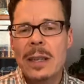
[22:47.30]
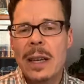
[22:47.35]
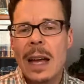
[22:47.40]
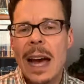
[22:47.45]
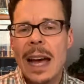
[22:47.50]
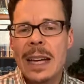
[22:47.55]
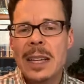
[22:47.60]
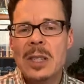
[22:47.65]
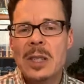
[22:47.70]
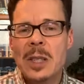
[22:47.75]

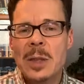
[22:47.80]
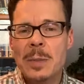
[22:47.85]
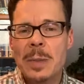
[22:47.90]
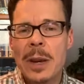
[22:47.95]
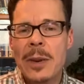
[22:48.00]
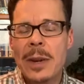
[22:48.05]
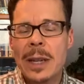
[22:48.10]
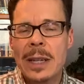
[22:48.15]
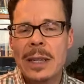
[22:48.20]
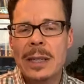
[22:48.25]
I
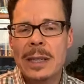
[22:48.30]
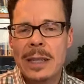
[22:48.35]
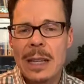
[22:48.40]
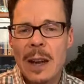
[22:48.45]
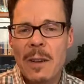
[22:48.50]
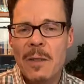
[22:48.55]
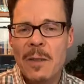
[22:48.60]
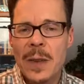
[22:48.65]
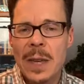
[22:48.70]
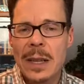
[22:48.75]
experienced
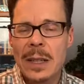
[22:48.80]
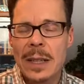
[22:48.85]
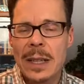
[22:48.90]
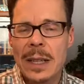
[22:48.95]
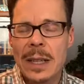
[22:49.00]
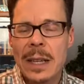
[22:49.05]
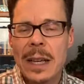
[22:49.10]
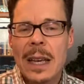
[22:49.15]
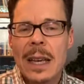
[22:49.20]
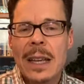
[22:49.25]
a
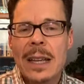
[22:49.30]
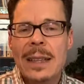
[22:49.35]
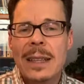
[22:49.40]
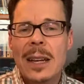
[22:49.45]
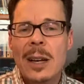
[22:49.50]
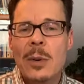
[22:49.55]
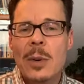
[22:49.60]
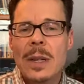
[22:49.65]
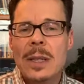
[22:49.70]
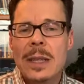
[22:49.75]
feeling.
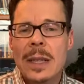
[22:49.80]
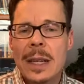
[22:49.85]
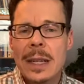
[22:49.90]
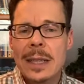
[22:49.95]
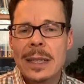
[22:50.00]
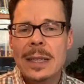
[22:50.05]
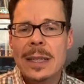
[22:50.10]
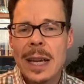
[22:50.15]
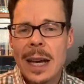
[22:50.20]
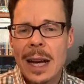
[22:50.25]
There was a
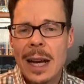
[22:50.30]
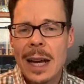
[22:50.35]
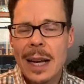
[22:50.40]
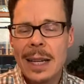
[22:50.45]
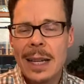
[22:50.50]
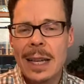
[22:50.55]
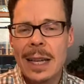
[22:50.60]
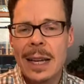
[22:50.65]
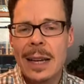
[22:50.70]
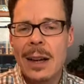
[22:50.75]

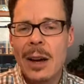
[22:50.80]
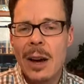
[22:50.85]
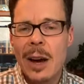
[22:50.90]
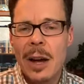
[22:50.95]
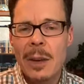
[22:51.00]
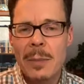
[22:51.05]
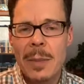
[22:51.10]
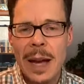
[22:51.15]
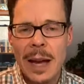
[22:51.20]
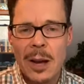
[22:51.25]
tugging
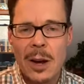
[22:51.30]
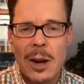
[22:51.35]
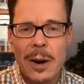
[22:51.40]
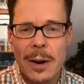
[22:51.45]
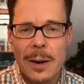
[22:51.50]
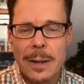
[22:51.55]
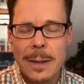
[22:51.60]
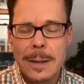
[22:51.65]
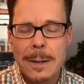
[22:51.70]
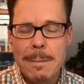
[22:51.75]
on my
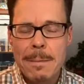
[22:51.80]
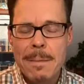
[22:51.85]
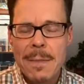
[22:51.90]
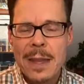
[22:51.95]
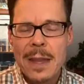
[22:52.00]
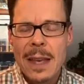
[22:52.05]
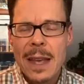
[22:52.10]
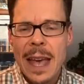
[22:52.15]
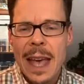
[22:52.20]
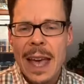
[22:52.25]
heart.
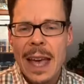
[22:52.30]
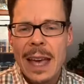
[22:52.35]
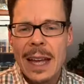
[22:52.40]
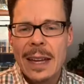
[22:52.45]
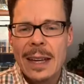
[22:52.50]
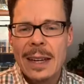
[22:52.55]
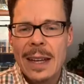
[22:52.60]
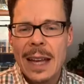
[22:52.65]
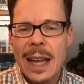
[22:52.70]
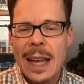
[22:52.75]

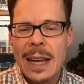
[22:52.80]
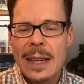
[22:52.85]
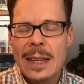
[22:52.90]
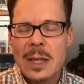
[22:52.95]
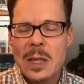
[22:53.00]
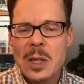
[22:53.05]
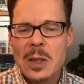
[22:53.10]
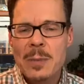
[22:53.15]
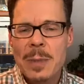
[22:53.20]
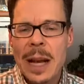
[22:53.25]
And
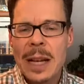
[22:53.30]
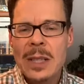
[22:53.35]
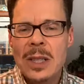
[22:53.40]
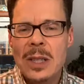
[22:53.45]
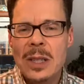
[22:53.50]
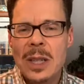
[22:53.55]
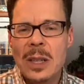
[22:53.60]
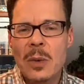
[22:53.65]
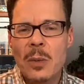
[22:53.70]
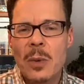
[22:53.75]

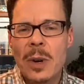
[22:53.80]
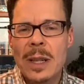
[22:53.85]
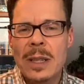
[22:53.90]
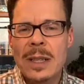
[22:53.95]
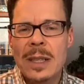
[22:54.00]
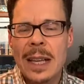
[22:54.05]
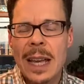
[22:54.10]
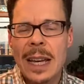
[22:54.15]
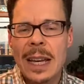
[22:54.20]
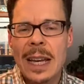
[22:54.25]
especially
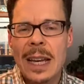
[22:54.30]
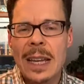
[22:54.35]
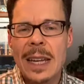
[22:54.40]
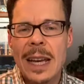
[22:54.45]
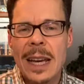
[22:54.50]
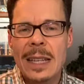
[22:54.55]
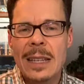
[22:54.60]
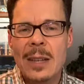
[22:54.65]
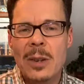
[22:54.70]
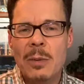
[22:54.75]
once I
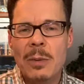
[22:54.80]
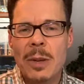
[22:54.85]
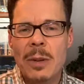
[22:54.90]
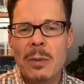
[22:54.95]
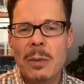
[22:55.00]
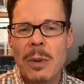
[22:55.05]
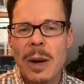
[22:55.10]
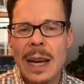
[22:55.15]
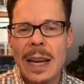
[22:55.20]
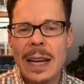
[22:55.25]
connected with
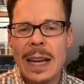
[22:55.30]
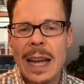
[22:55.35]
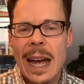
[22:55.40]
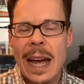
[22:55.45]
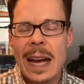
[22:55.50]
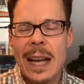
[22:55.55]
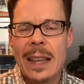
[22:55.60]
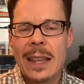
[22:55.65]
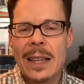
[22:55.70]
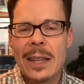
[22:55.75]
Wayne
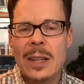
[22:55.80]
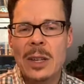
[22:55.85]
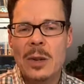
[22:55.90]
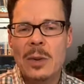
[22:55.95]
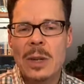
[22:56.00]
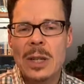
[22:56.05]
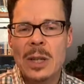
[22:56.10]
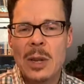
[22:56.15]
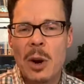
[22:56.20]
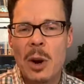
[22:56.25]
Allen,
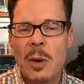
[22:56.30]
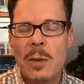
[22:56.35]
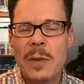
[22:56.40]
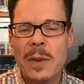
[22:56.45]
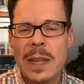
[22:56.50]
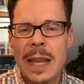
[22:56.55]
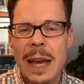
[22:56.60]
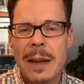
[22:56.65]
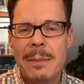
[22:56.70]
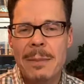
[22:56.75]
who is
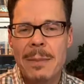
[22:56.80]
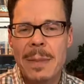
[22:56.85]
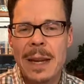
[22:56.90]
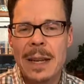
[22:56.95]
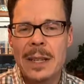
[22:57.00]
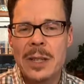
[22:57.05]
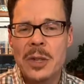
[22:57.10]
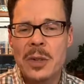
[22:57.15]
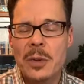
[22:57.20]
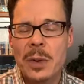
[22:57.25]
over that
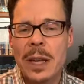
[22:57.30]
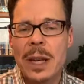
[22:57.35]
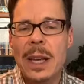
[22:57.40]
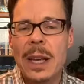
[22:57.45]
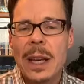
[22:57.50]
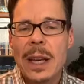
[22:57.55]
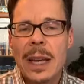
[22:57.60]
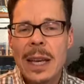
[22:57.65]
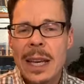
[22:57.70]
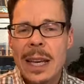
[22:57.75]
ministry,
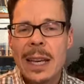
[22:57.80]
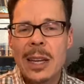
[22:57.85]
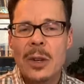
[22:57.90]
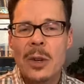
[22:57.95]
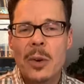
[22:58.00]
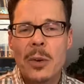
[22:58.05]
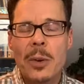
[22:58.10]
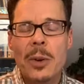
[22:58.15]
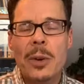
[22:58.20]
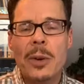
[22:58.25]
it
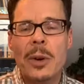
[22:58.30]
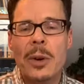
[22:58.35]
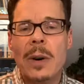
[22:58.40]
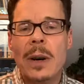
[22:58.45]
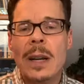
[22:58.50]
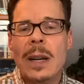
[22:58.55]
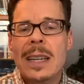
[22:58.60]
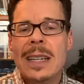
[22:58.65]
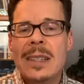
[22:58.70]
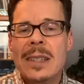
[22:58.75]
grew.
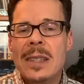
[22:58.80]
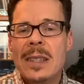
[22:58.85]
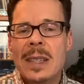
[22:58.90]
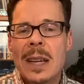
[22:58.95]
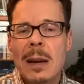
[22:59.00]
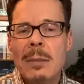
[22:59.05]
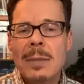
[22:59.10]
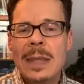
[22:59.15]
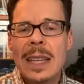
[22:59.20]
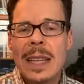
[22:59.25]

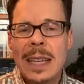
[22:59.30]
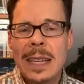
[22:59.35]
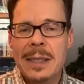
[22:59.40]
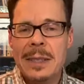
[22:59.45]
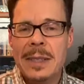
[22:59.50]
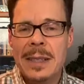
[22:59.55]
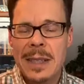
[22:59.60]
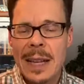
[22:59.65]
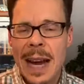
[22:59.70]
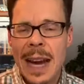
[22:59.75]
Something
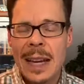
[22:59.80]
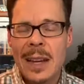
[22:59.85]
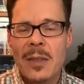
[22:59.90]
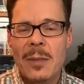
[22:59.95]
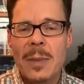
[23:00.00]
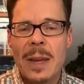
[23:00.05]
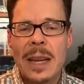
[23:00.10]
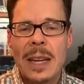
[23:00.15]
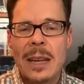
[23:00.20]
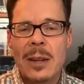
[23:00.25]
inside of
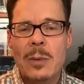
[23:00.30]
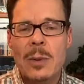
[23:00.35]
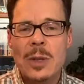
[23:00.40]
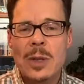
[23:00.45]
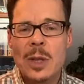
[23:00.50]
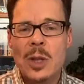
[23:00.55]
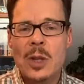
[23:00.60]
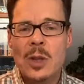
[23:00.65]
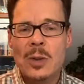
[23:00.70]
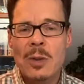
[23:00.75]
me, and it
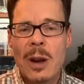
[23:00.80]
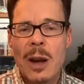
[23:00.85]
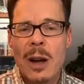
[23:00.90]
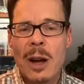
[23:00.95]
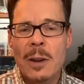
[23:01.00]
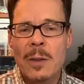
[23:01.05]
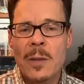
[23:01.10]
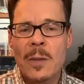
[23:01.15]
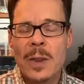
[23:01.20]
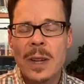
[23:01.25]
was a
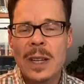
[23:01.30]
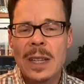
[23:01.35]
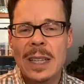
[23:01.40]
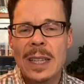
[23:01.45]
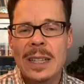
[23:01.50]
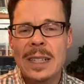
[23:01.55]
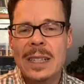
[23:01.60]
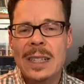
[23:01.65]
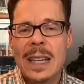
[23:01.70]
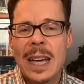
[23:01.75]
strong
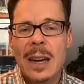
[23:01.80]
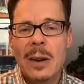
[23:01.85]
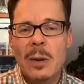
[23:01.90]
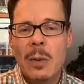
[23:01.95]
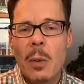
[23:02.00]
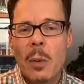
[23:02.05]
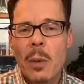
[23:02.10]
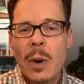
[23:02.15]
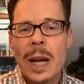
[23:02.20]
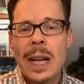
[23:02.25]
feeling, said,
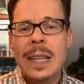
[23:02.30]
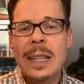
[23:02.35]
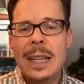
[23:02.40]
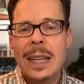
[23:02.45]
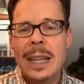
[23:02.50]
what